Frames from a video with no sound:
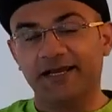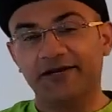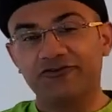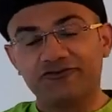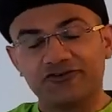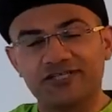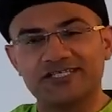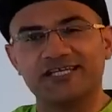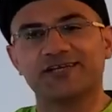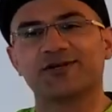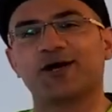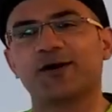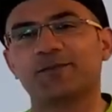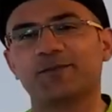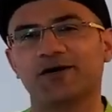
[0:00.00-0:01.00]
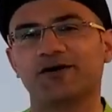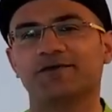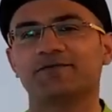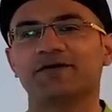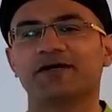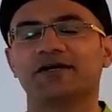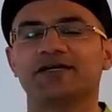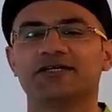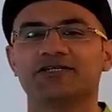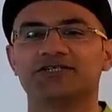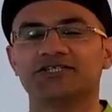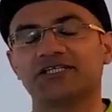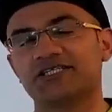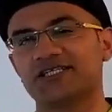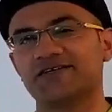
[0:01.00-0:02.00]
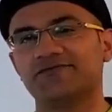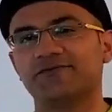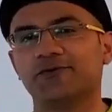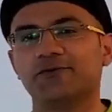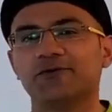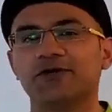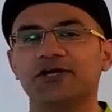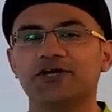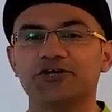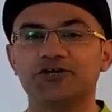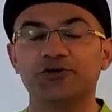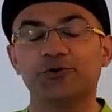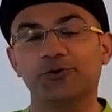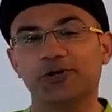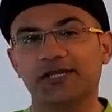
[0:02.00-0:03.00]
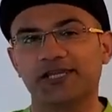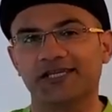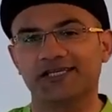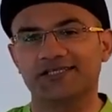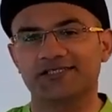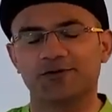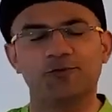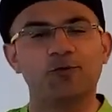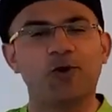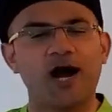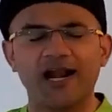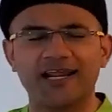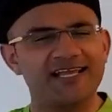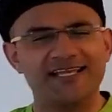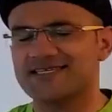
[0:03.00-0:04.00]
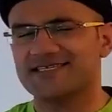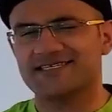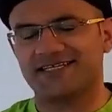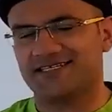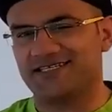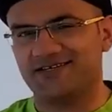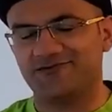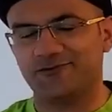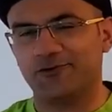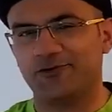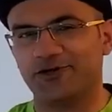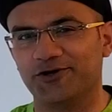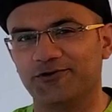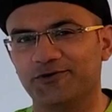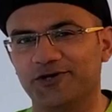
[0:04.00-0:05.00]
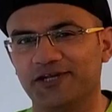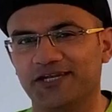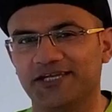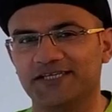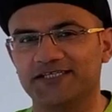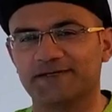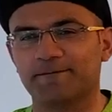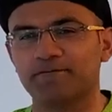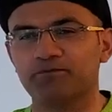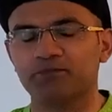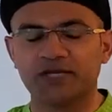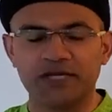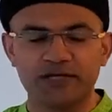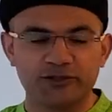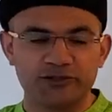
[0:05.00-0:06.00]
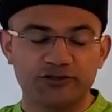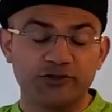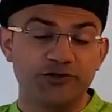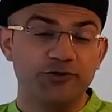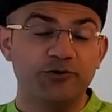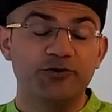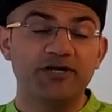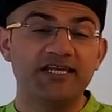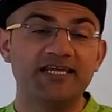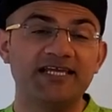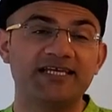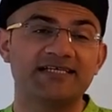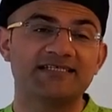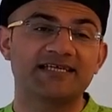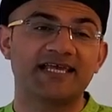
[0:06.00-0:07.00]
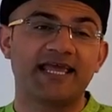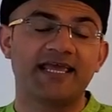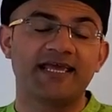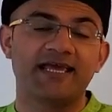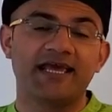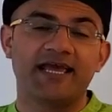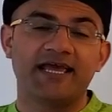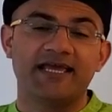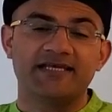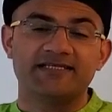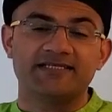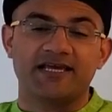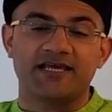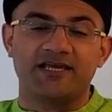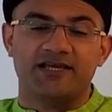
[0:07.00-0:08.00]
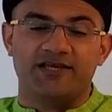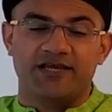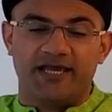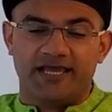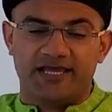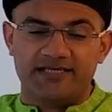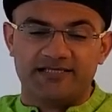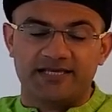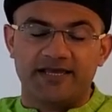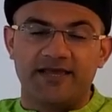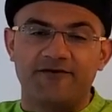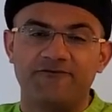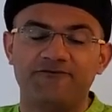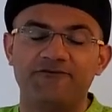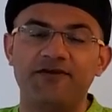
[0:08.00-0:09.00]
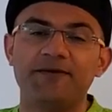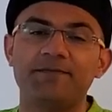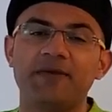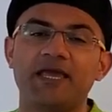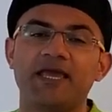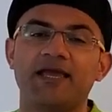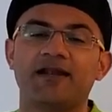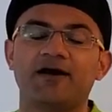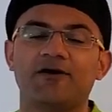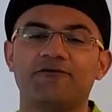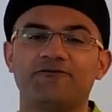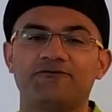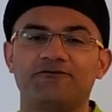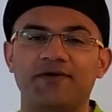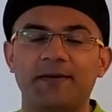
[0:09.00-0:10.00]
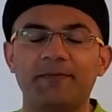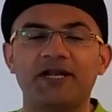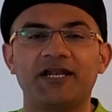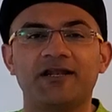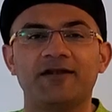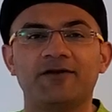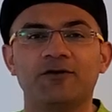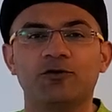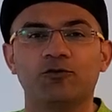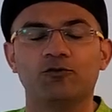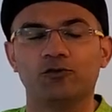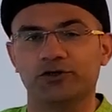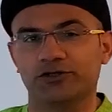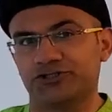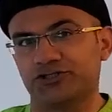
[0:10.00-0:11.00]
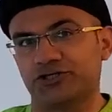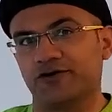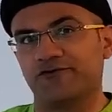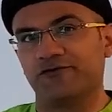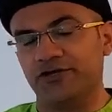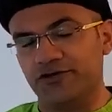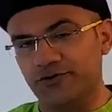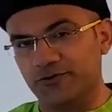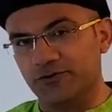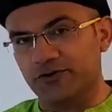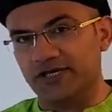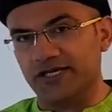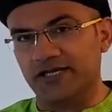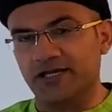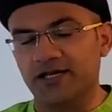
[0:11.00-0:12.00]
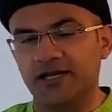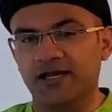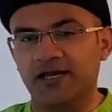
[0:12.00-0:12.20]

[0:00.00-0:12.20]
interesting topic of 64 yoginis. What is 64 yoginis? So yogini is a female, a feminine version of a yogi,